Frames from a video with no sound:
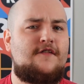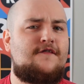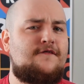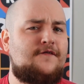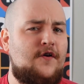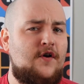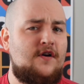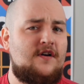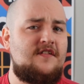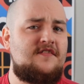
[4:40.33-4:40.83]

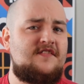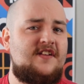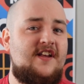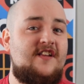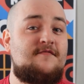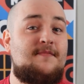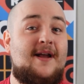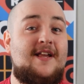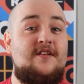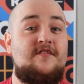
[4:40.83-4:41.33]
The
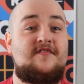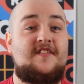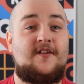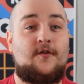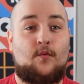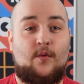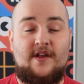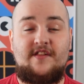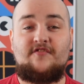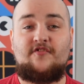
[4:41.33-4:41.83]
first is by
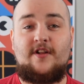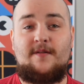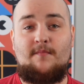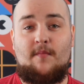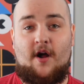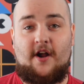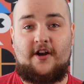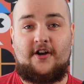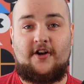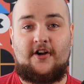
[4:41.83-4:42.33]
using
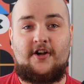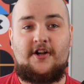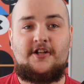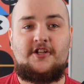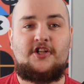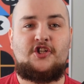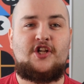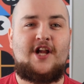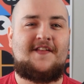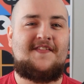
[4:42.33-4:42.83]
Restream
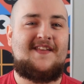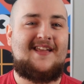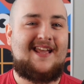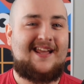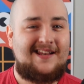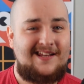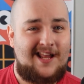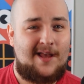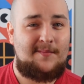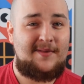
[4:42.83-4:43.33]
Monitor to check
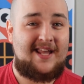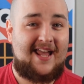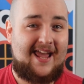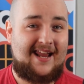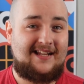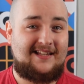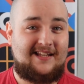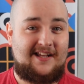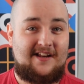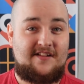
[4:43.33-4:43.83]
the
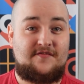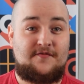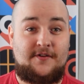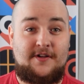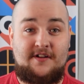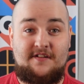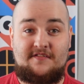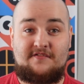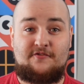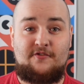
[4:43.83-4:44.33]
incoming
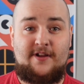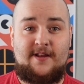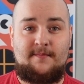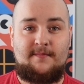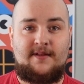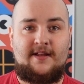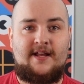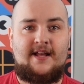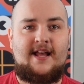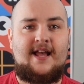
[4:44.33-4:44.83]
analytics for your
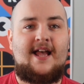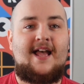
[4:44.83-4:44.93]
stream.